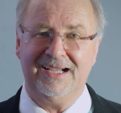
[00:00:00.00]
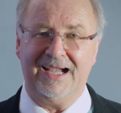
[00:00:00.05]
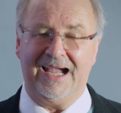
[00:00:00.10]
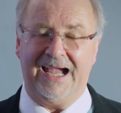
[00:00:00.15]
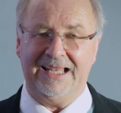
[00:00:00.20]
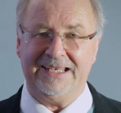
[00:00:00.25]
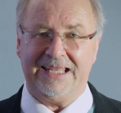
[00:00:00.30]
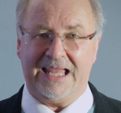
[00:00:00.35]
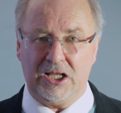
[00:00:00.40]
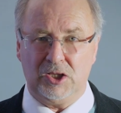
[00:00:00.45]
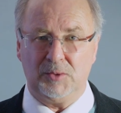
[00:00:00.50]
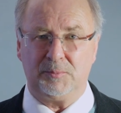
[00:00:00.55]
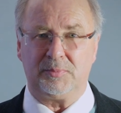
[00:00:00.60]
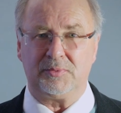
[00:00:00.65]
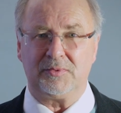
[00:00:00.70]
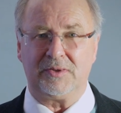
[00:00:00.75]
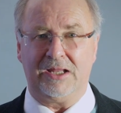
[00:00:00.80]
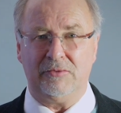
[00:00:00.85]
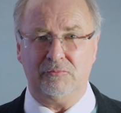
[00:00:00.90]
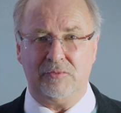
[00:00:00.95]
and
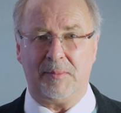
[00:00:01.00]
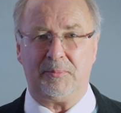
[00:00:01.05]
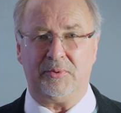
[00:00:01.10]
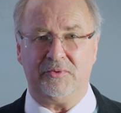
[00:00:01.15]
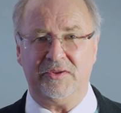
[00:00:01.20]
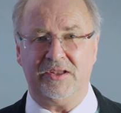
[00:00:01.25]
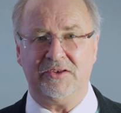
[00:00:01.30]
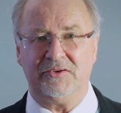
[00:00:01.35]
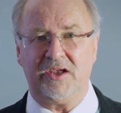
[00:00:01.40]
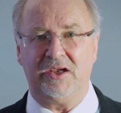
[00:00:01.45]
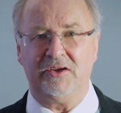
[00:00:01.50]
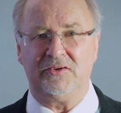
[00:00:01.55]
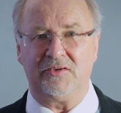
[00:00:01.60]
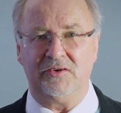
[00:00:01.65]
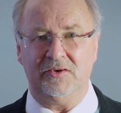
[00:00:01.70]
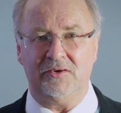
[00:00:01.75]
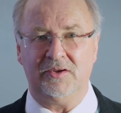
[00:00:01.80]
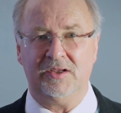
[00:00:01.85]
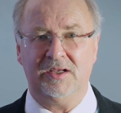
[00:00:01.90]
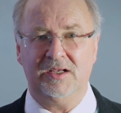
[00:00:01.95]
help and
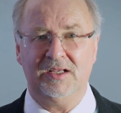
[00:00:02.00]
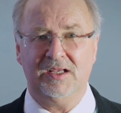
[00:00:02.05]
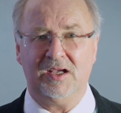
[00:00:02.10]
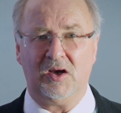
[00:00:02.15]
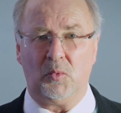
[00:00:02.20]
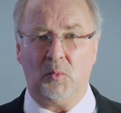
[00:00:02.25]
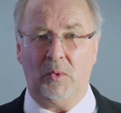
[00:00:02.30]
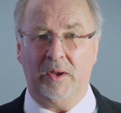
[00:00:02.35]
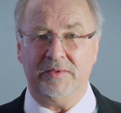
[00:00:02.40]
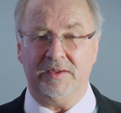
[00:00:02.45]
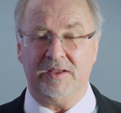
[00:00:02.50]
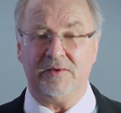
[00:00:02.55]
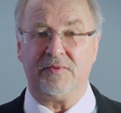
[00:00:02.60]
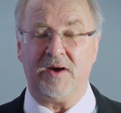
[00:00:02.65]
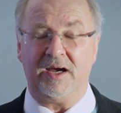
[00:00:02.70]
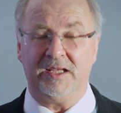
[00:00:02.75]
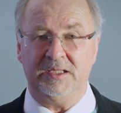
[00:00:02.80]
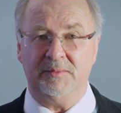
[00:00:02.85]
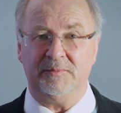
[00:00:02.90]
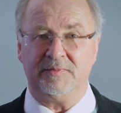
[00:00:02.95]
representation when they
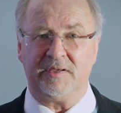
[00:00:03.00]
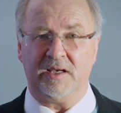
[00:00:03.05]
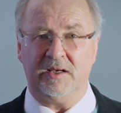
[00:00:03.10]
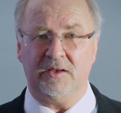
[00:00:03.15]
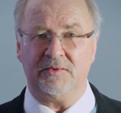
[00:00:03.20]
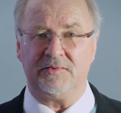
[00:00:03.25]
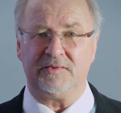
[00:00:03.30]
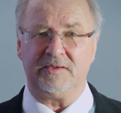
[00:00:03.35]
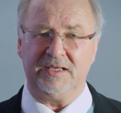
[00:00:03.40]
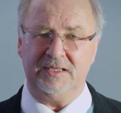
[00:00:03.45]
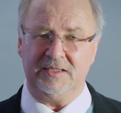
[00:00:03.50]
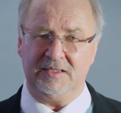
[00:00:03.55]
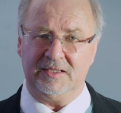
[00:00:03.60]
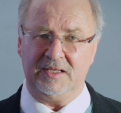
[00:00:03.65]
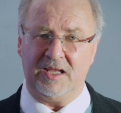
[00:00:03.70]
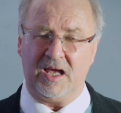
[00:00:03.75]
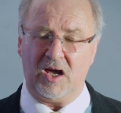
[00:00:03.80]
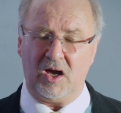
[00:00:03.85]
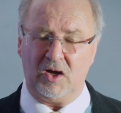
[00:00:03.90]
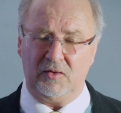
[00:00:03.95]
find themselves
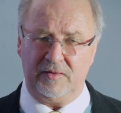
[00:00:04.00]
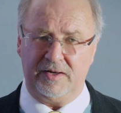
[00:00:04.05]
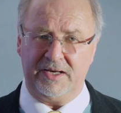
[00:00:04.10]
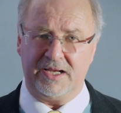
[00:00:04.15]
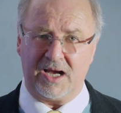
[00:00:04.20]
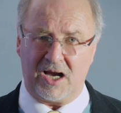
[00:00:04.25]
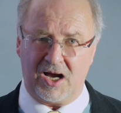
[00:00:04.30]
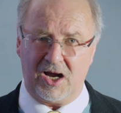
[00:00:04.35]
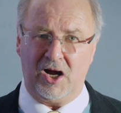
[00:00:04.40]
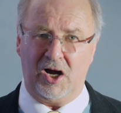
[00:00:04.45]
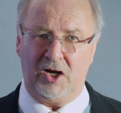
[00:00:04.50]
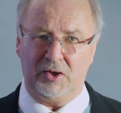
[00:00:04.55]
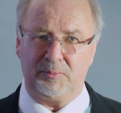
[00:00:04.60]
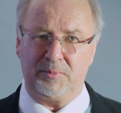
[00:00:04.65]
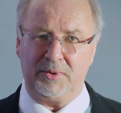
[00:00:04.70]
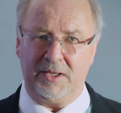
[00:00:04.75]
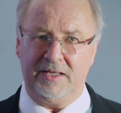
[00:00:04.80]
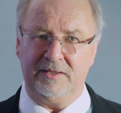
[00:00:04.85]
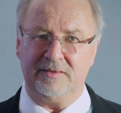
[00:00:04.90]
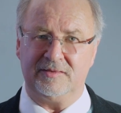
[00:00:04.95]
in a very hard
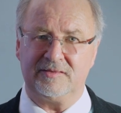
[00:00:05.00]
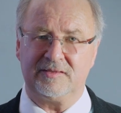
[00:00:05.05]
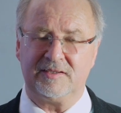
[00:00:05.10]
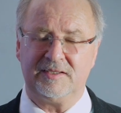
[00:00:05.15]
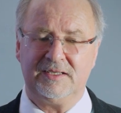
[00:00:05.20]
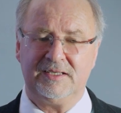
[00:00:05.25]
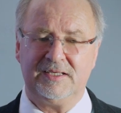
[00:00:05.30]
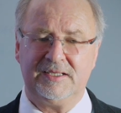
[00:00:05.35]
place.